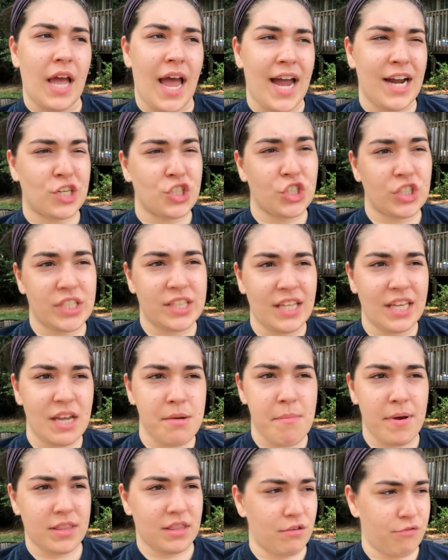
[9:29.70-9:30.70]
actually think
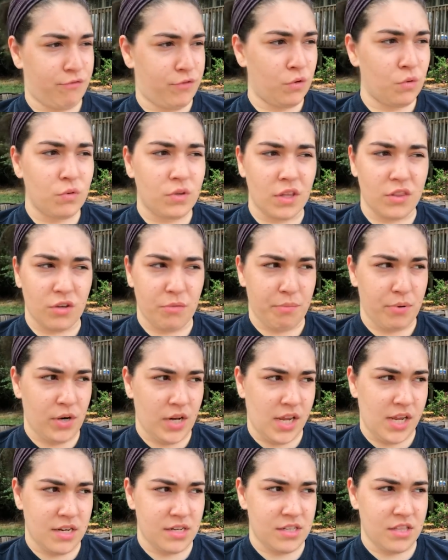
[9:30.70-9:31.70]
about the food that they're
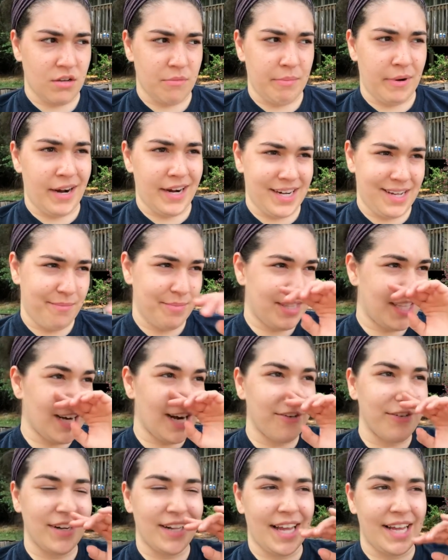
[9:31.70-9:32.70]
putting into their body. But then
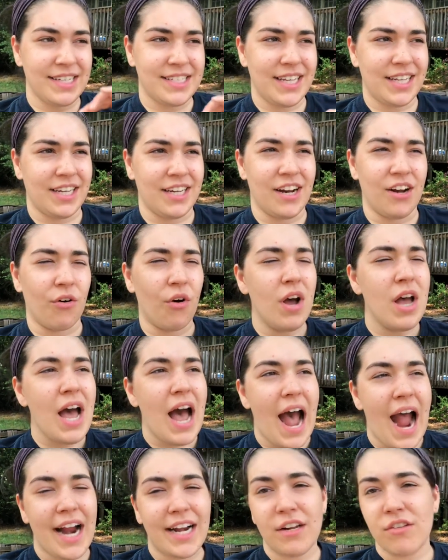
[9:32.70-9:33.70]
I realized that, you know,
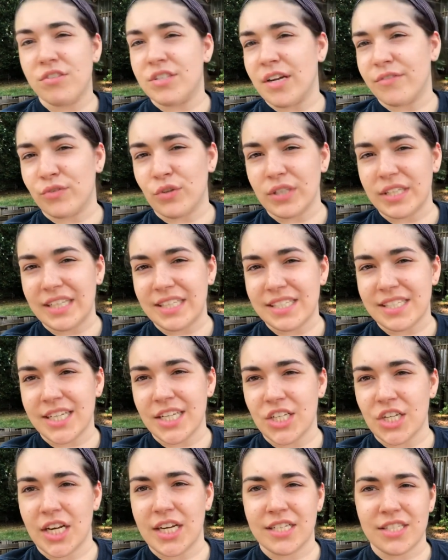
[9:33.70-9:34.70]
I know several E S
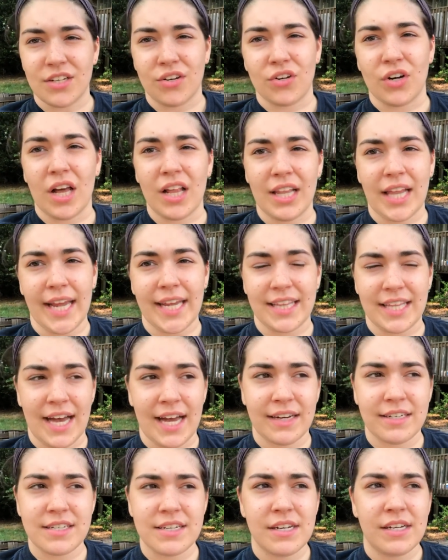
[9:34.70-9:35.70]
T Js that are not like
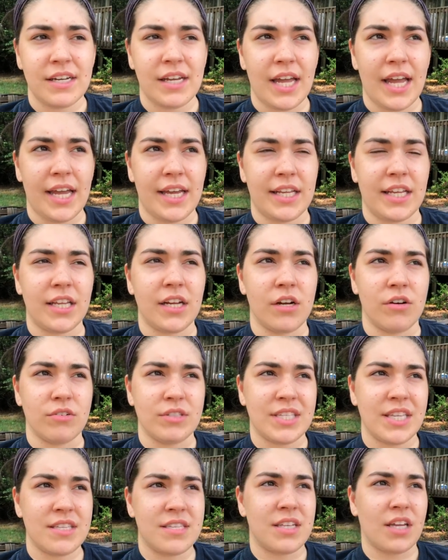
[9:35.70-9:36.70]
that. And, you know,
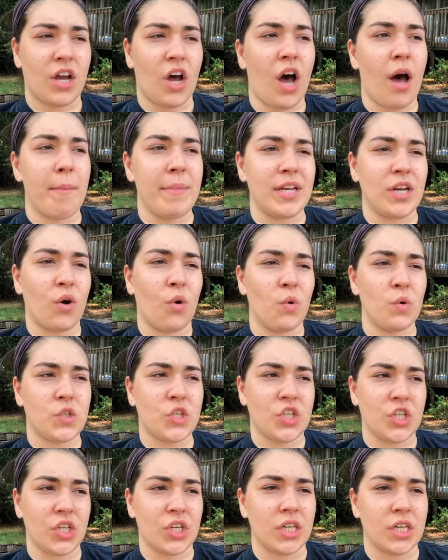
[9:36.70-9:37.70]
since the common
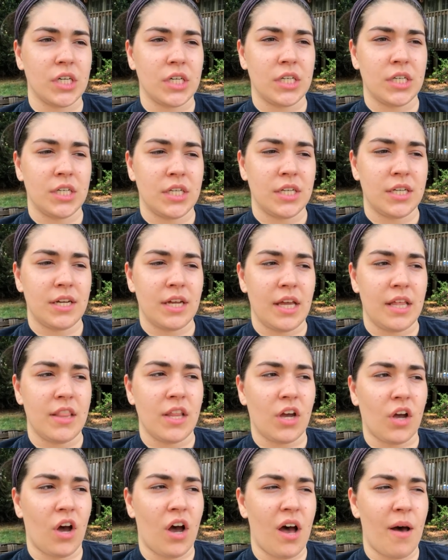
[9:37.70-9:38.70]
culture
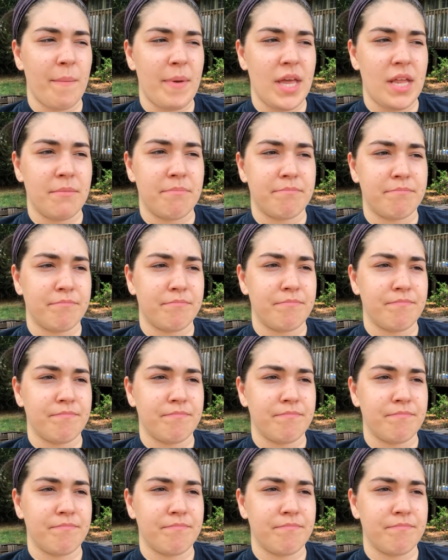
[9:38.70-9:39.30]
and the common